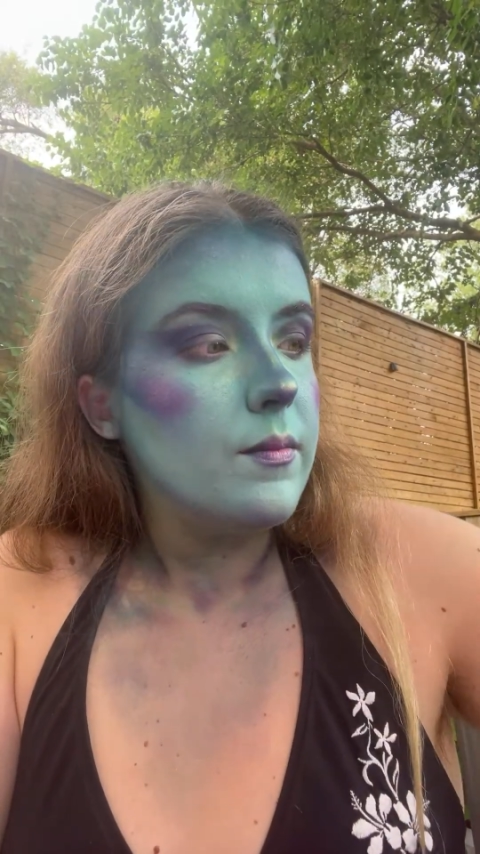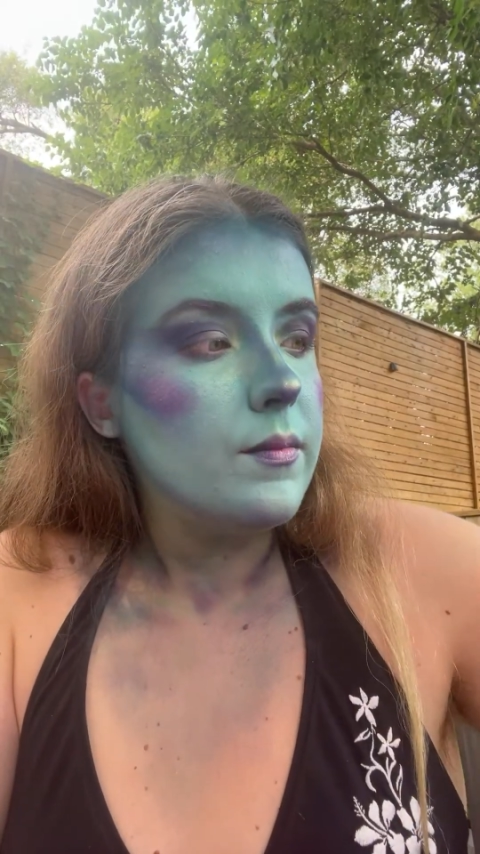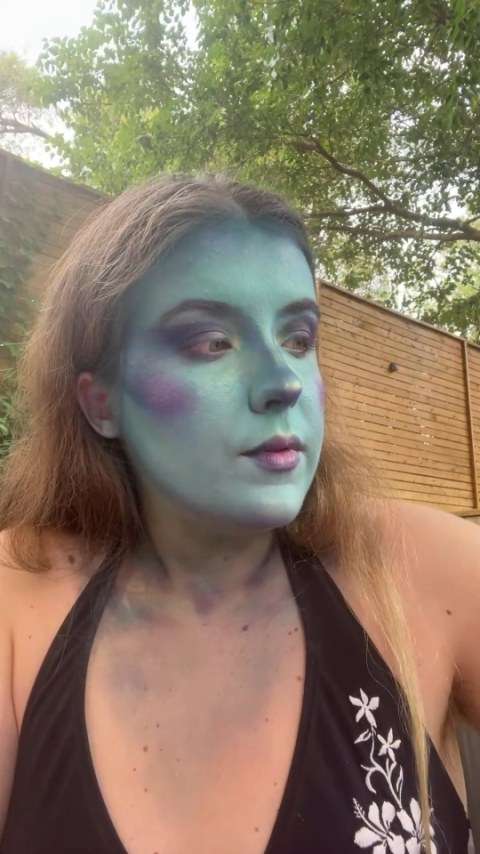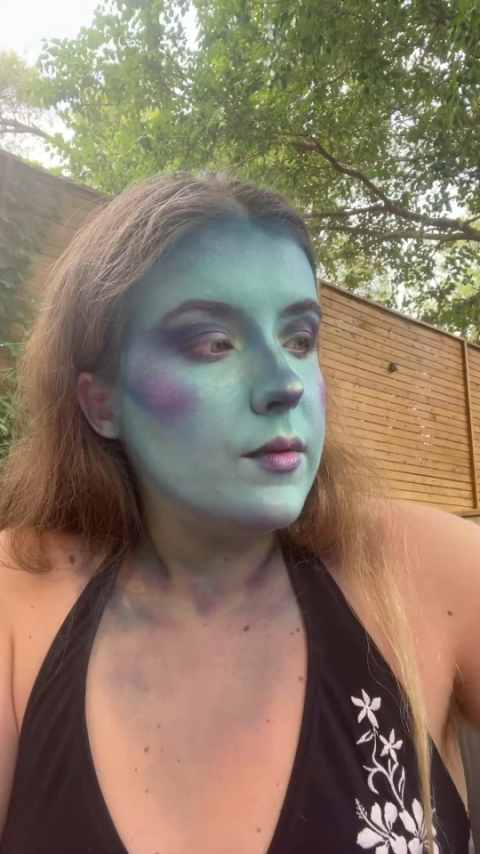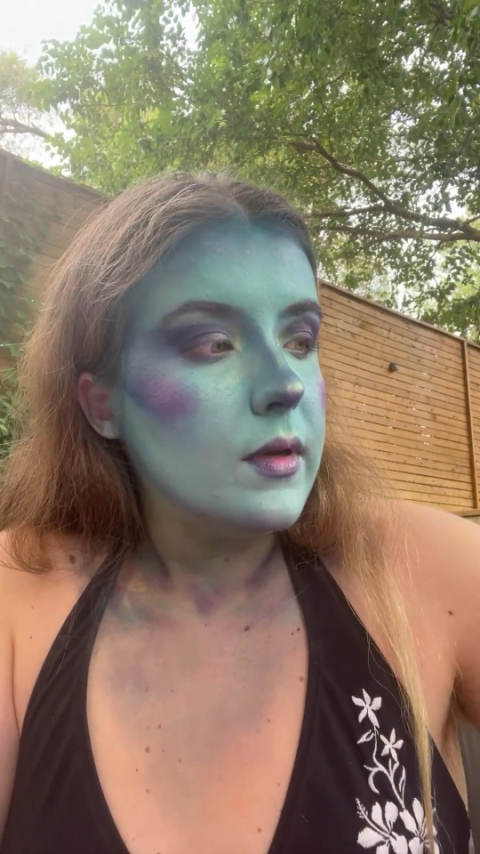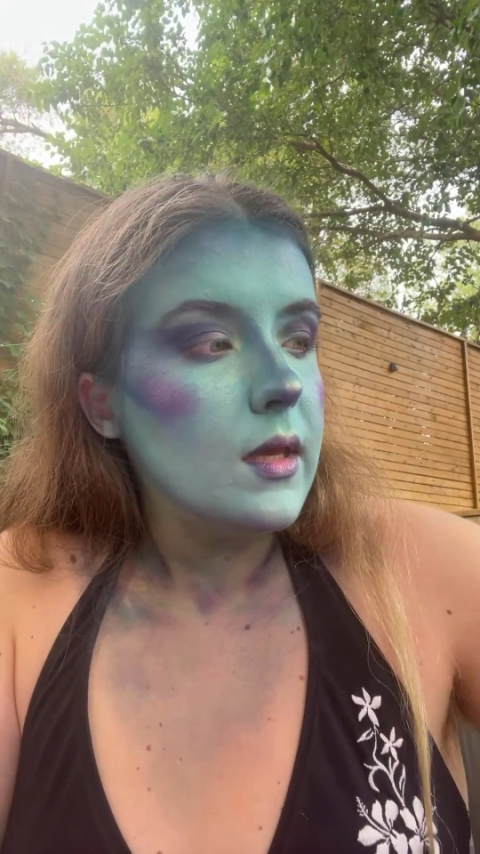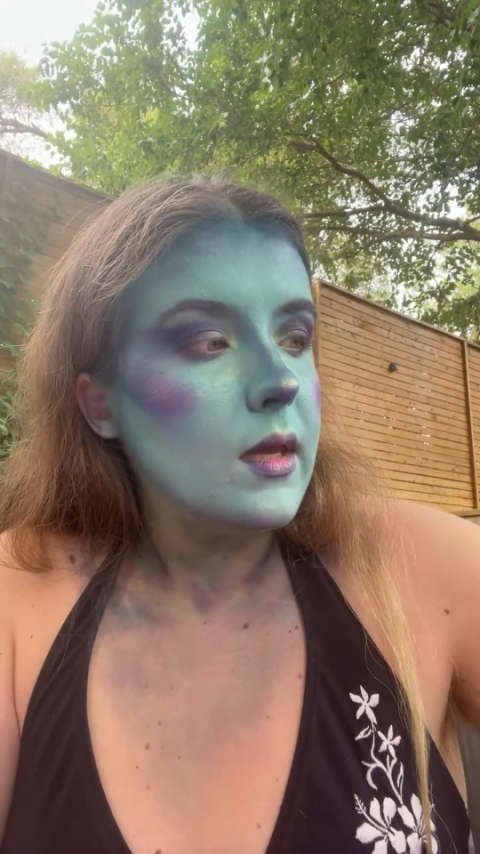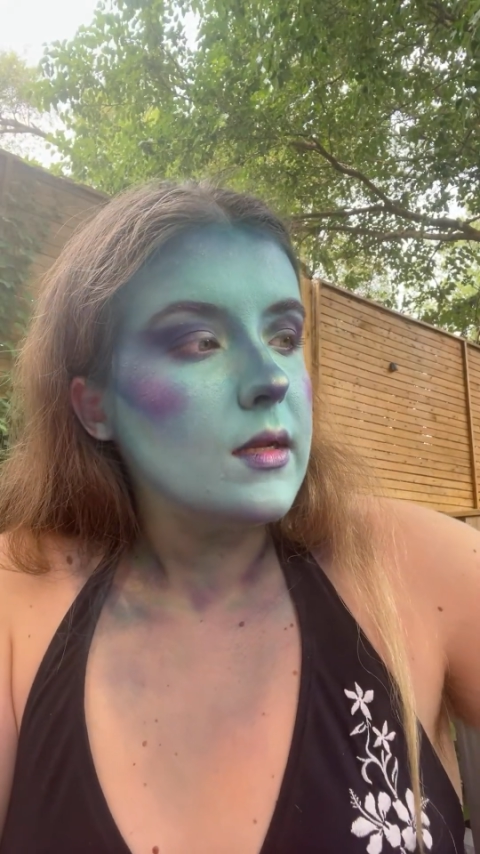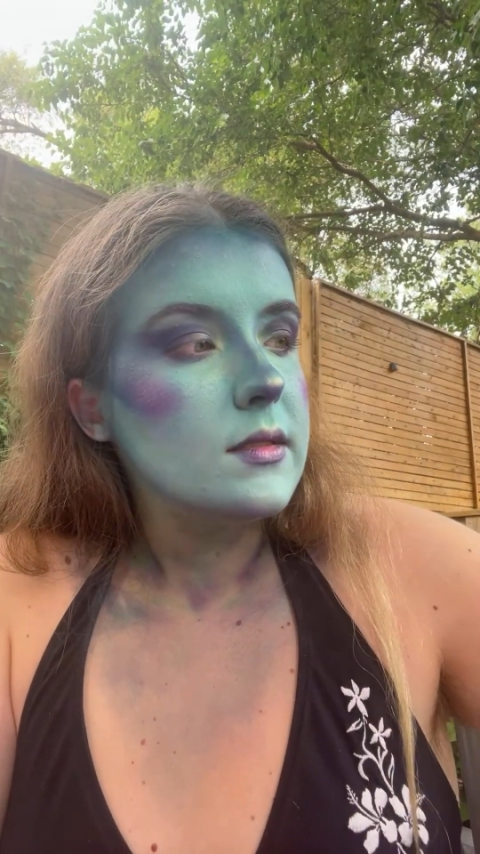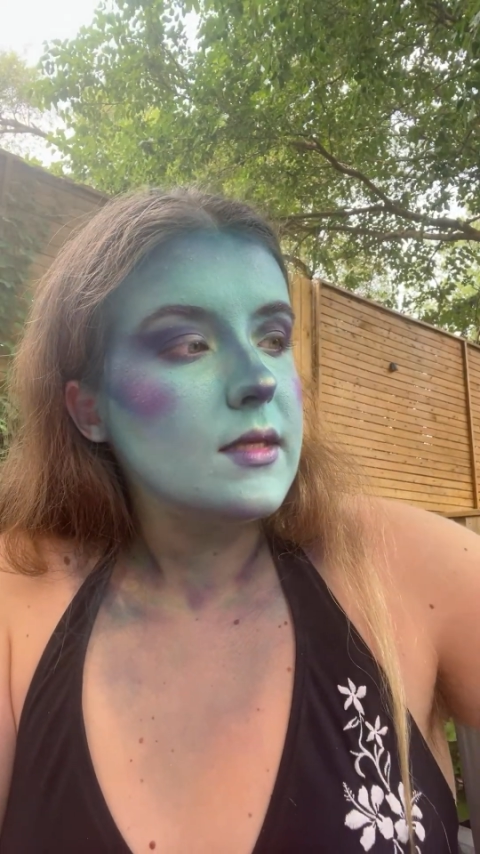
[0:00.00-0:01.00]
blue again
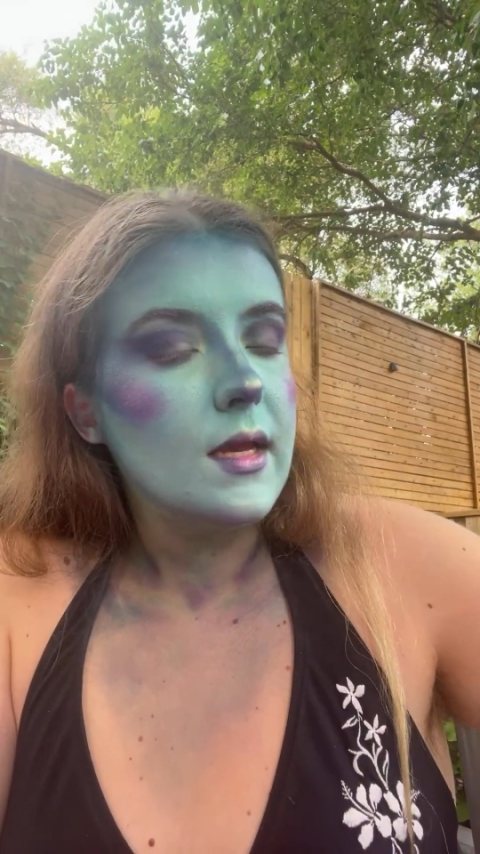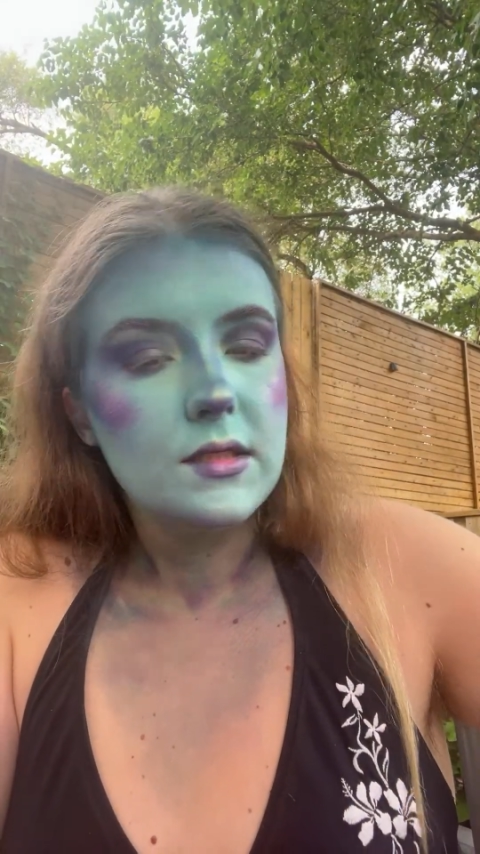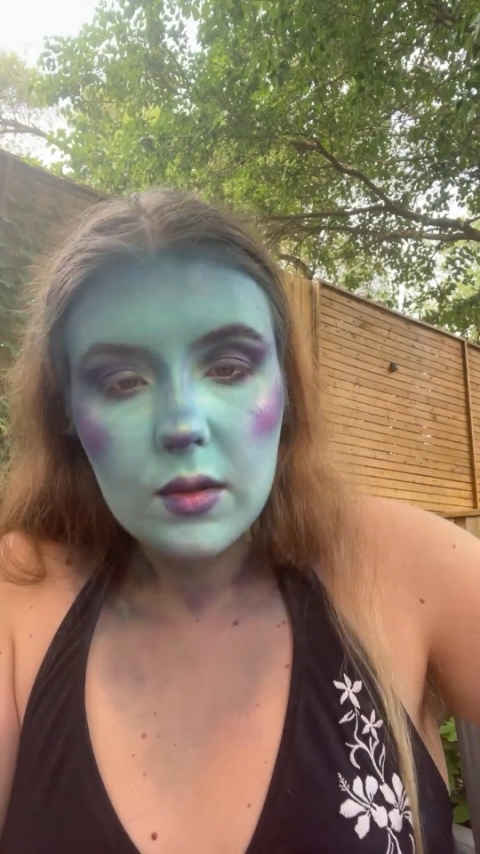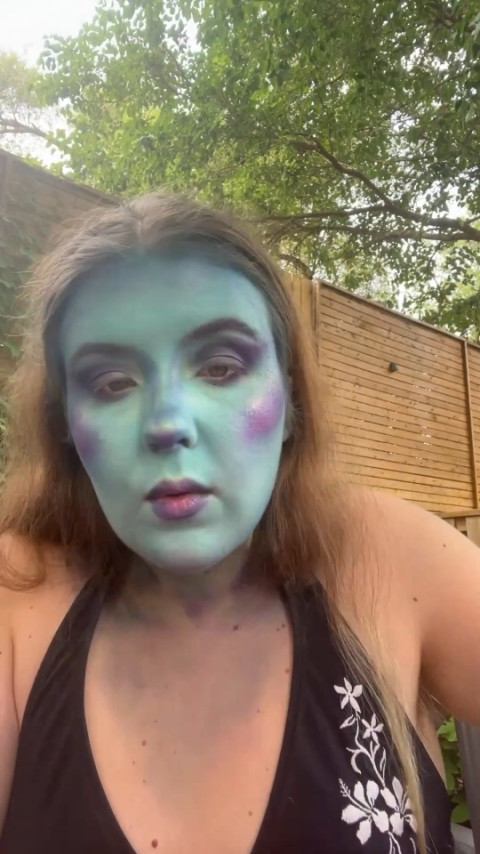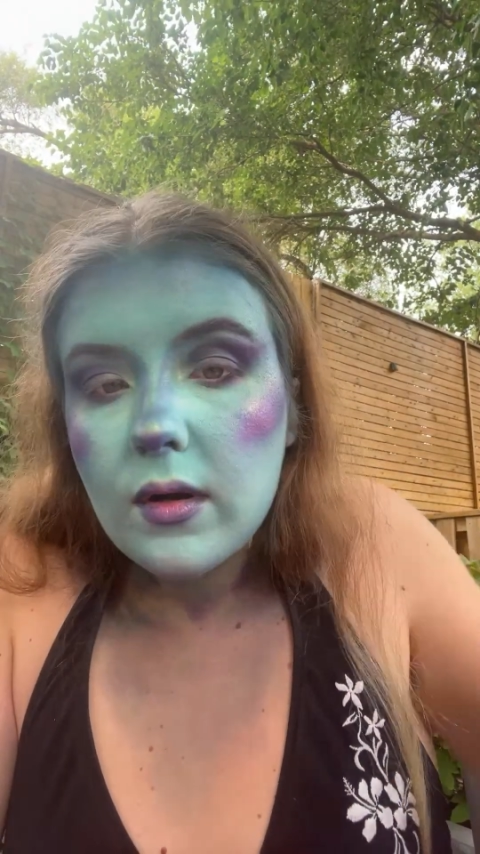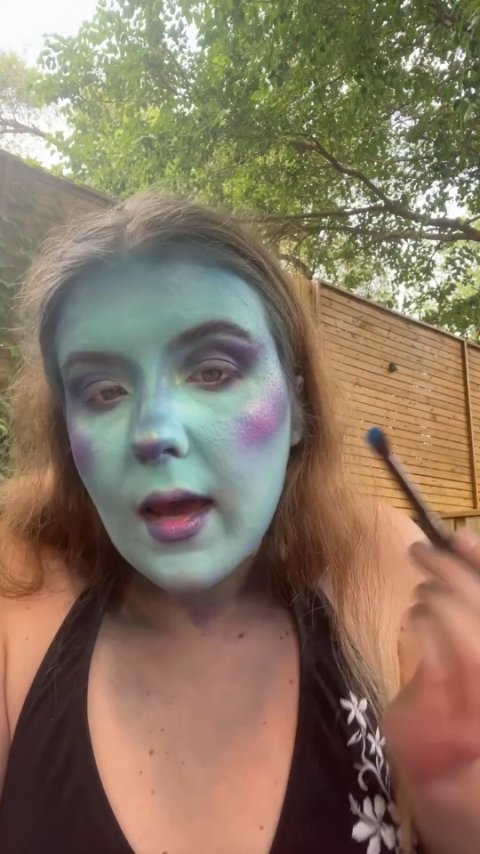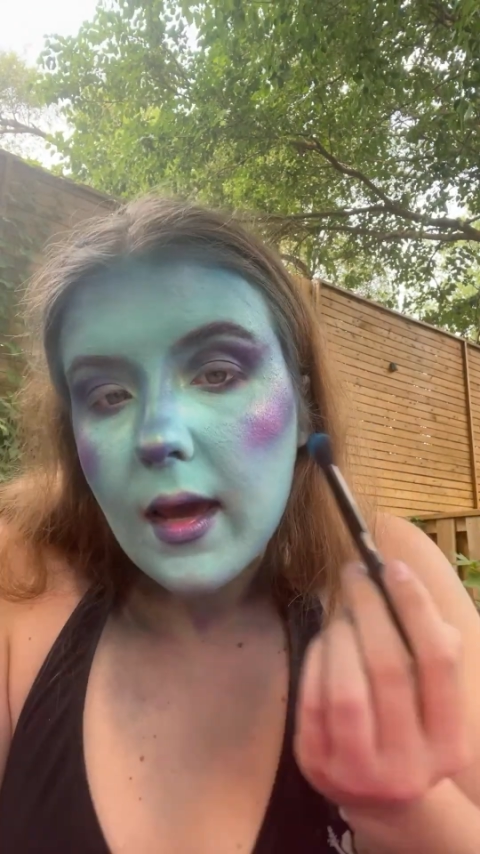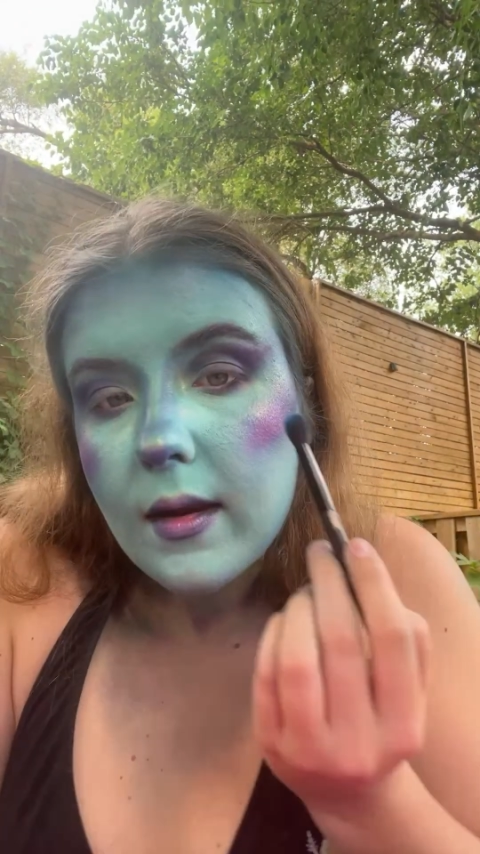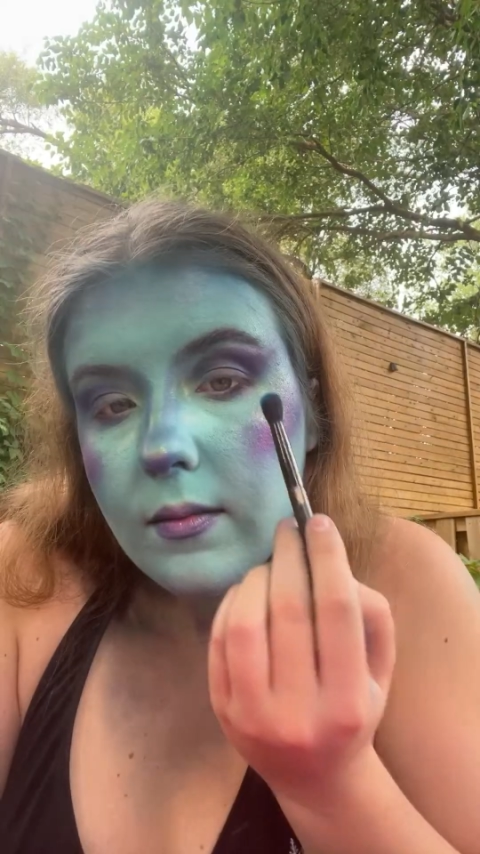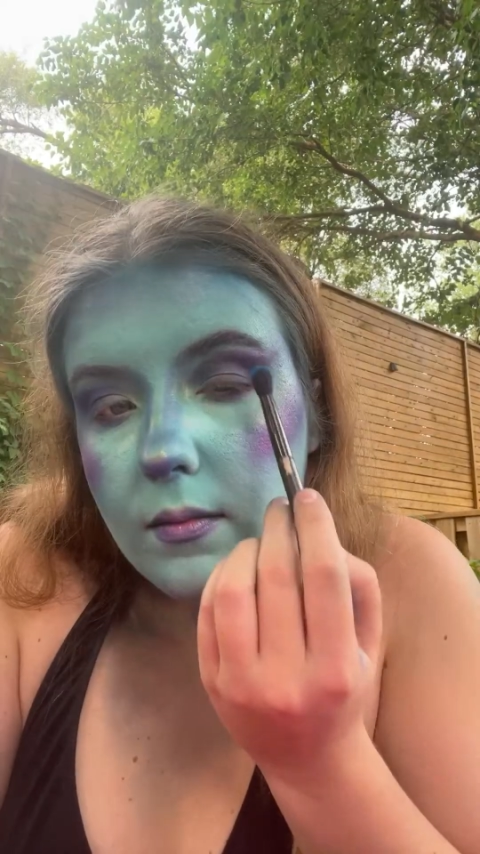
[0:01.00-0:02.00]
because I actually want to add